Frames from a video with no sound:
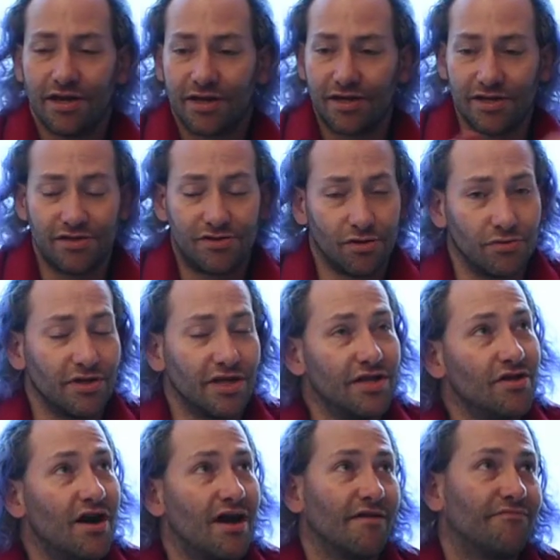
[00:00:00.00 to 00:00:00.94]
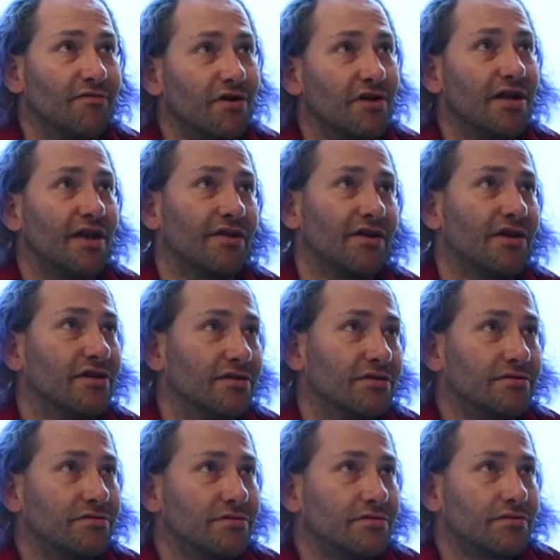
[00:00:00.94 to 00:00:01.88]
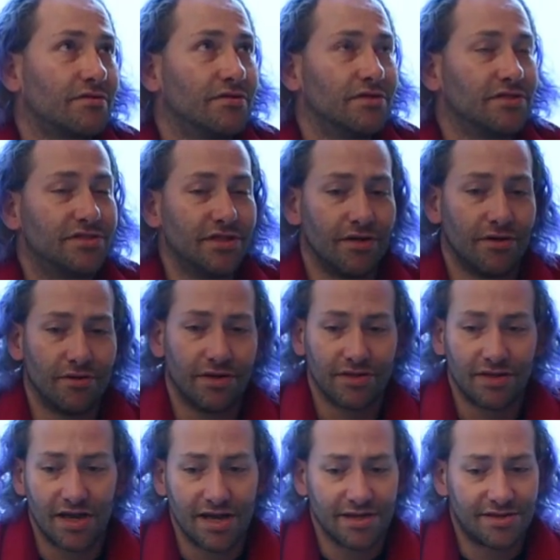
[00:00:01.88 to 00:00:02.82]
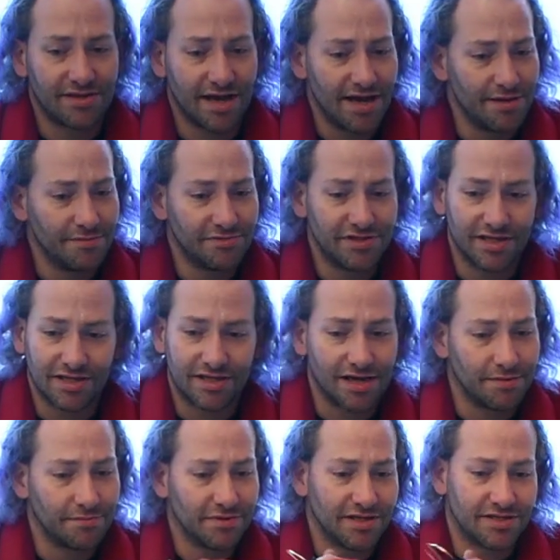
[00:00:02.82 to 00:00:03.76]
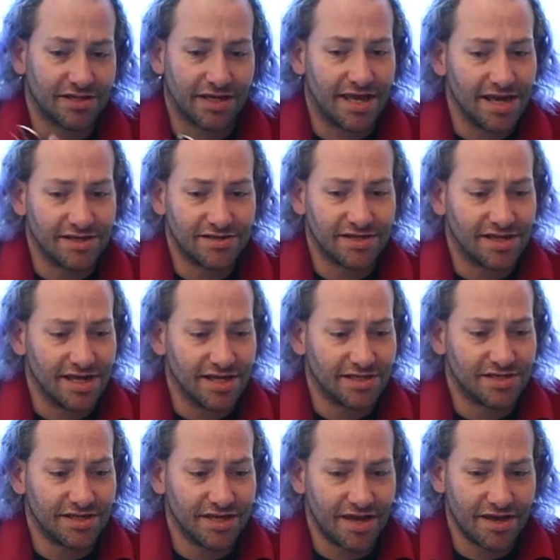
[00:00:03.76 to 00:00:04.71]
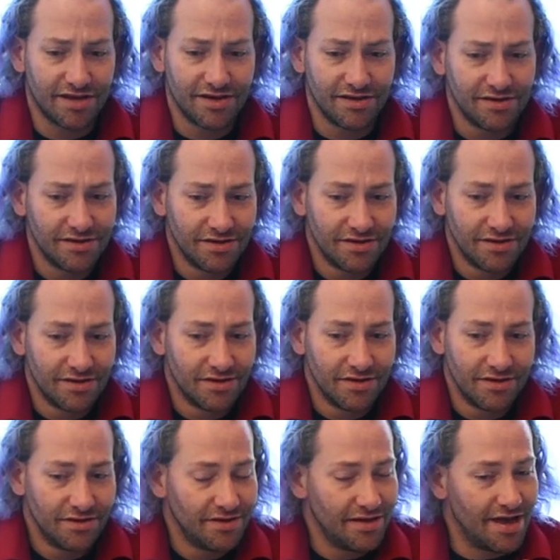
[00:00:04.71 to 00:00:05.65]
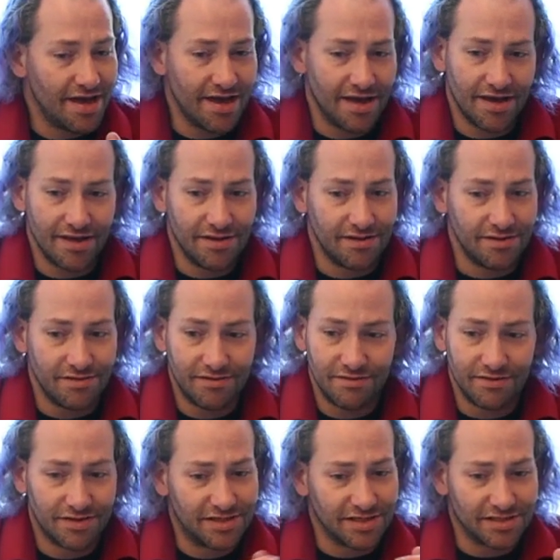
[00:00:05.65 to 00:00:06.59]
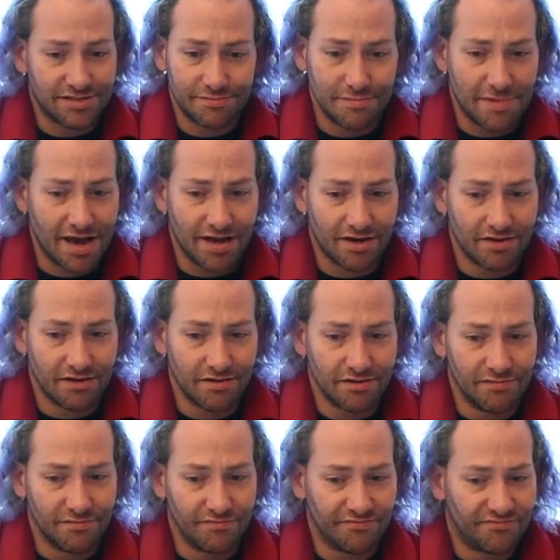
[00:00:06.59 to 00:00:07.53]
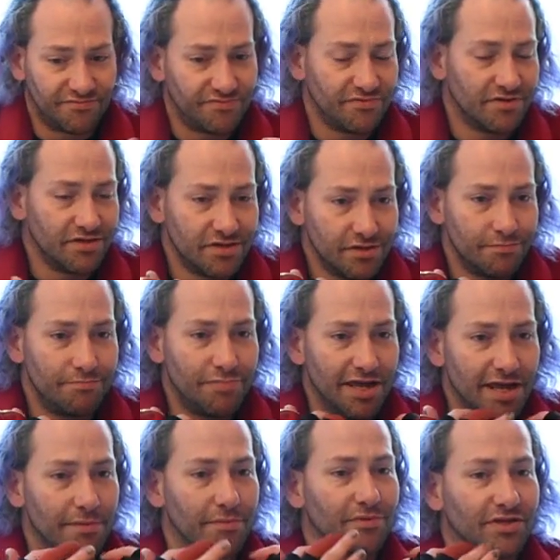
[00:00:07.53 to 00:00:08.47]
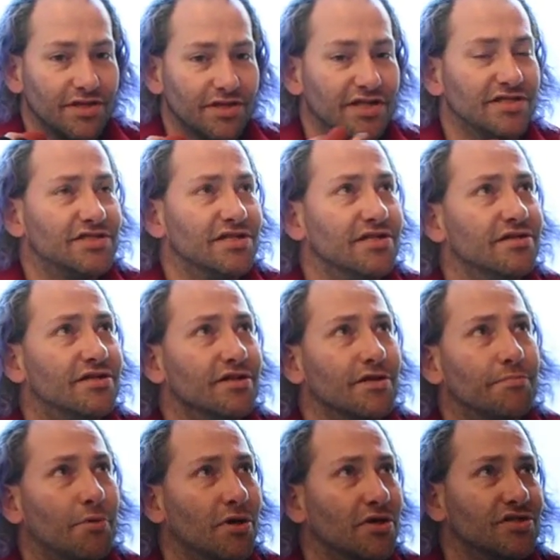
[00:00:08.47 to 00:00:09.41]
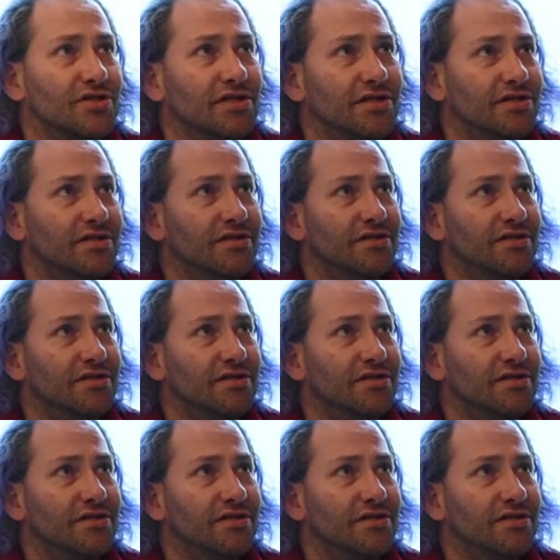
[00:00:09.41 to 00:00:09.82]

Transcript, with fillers: can totally not for another. Mm -hmm. So a lot of times it it's a case-to-case -case thing, and it's just a matter of being able to listen to the person